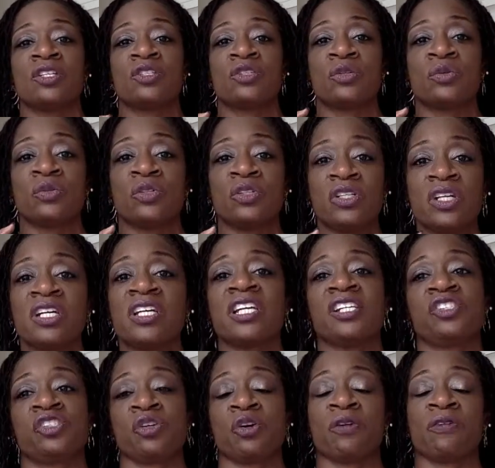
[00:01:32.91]
to look
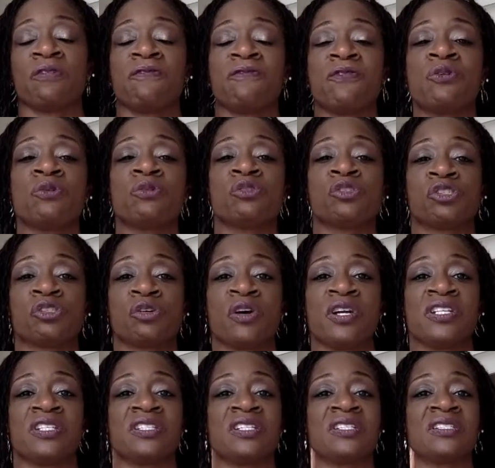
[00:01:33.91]
at your food
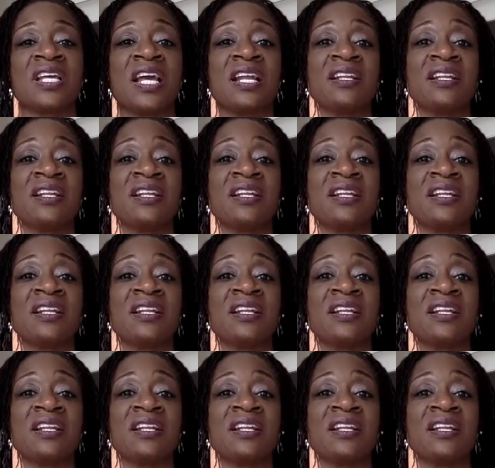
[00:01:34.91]
choices